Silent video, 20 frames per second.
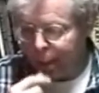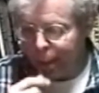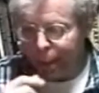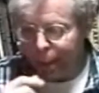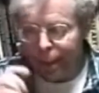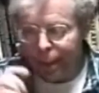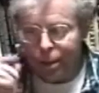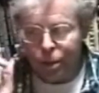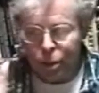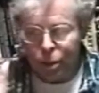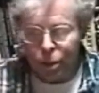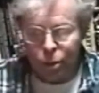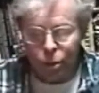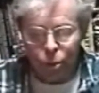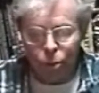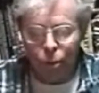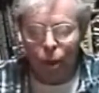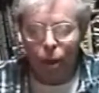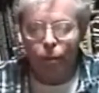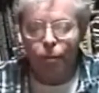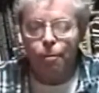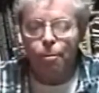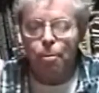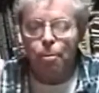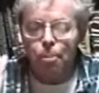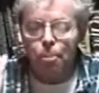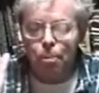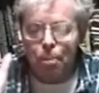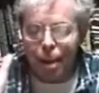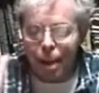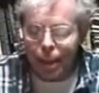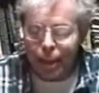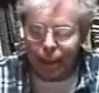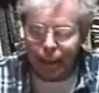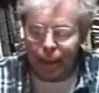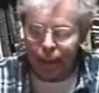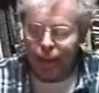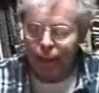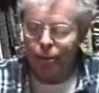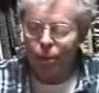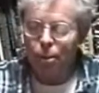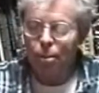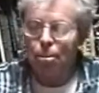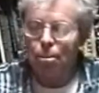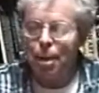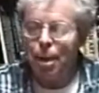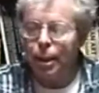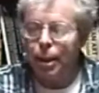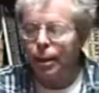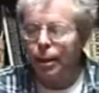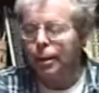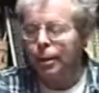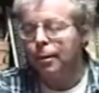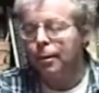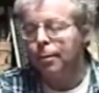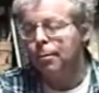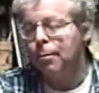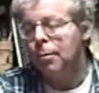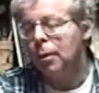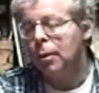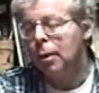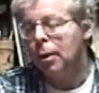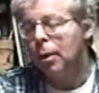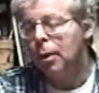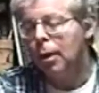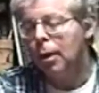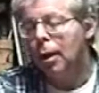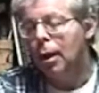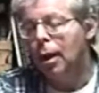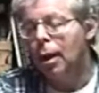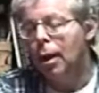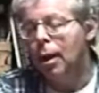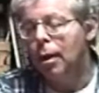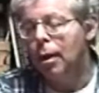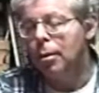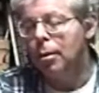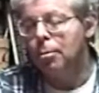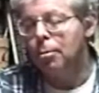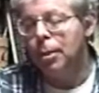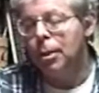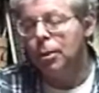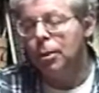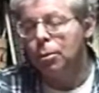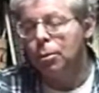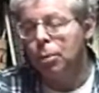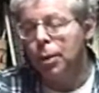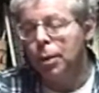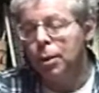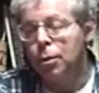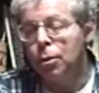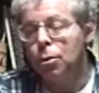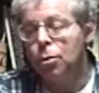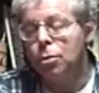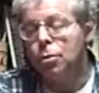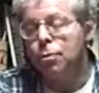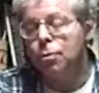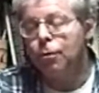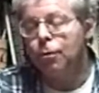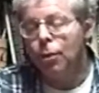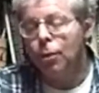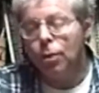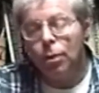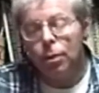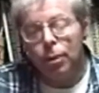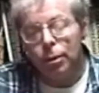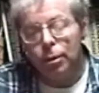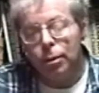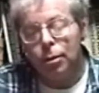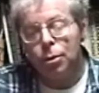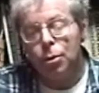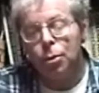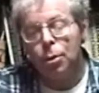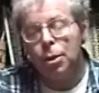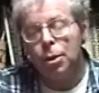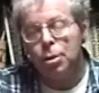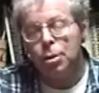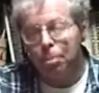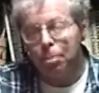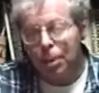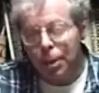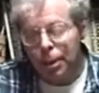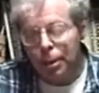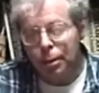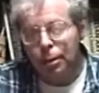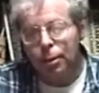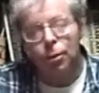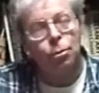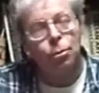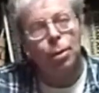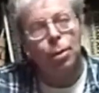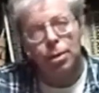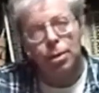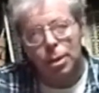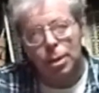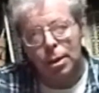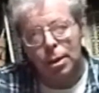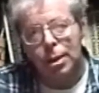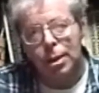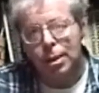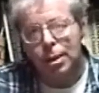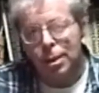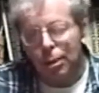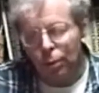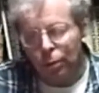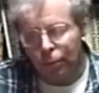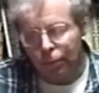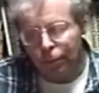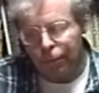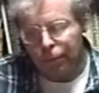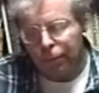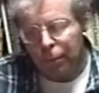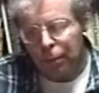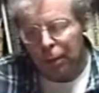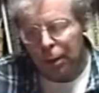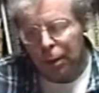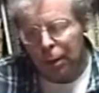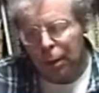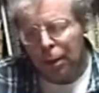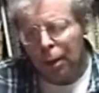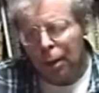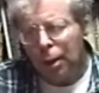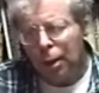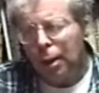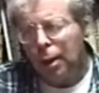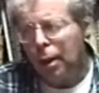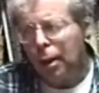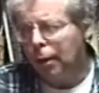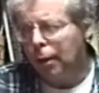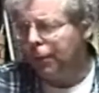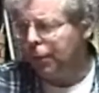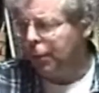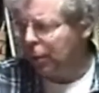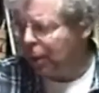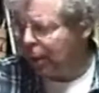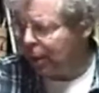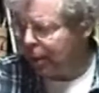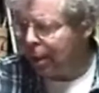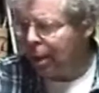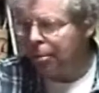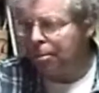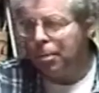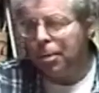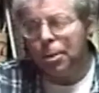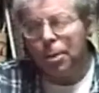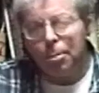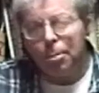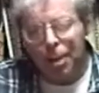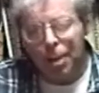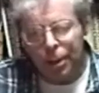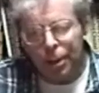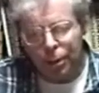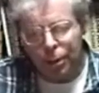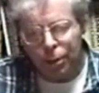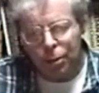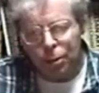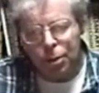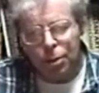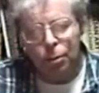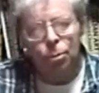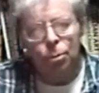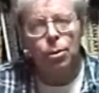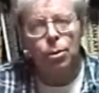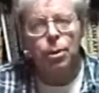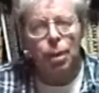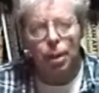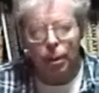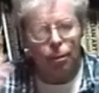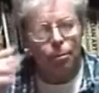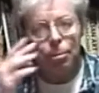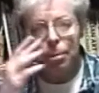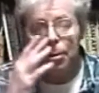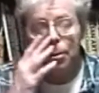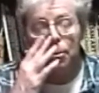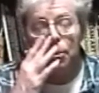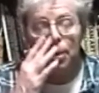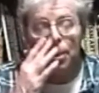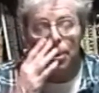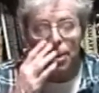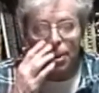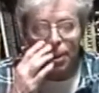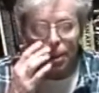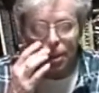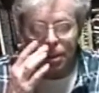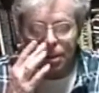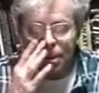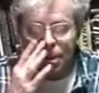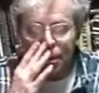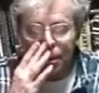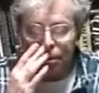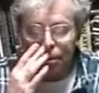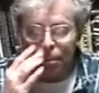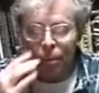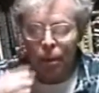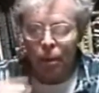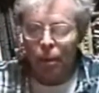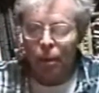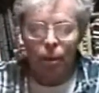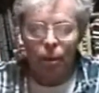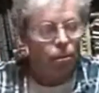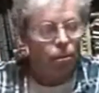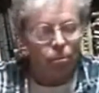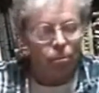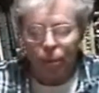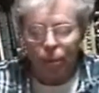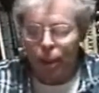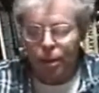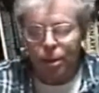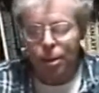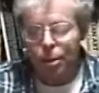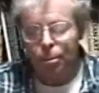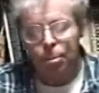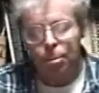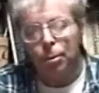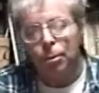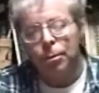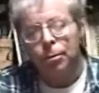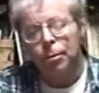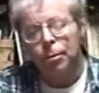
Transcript: Institute of Banking, the bank, by the way, goes far to explain the Renaissance itself. If there had not been the bankers, there would not have been the Renaissance. That's simple.